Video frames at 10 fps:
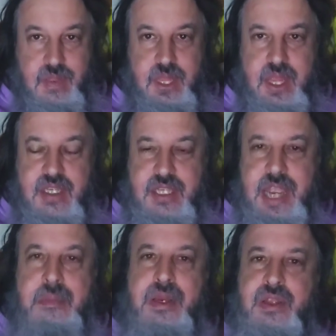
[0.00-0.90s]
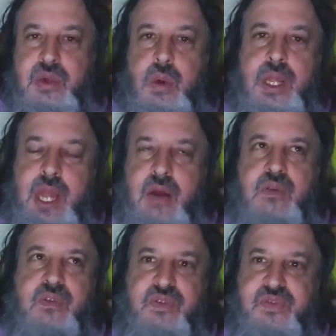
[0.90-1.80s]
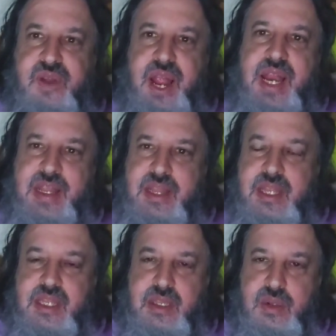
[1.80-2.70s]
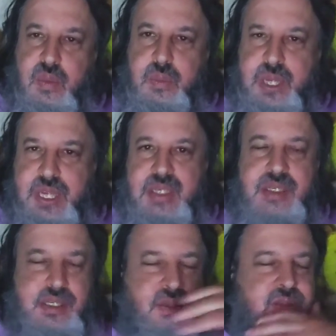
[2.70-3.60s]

the excitement is going out and finding the new pieces.